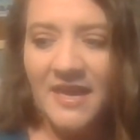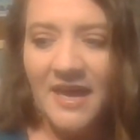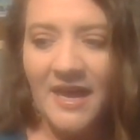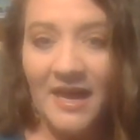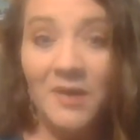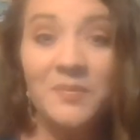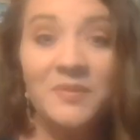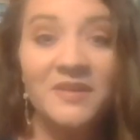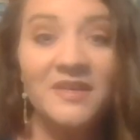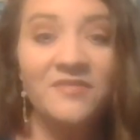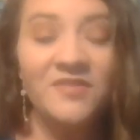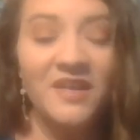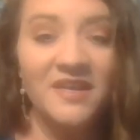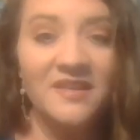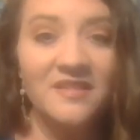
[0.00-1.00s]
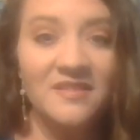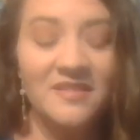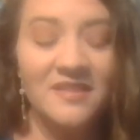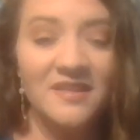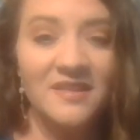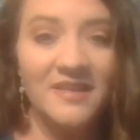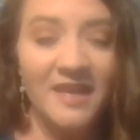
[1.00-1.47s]
I believe that
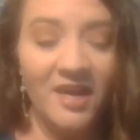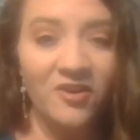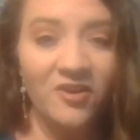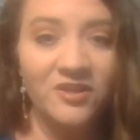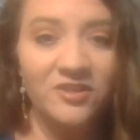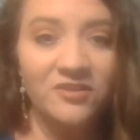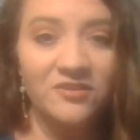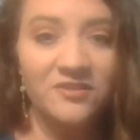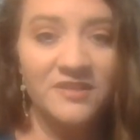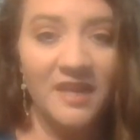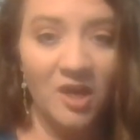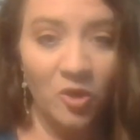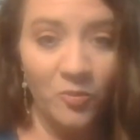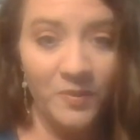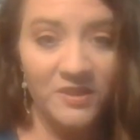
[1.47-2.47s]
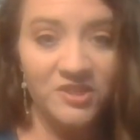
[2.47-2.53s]
characters help each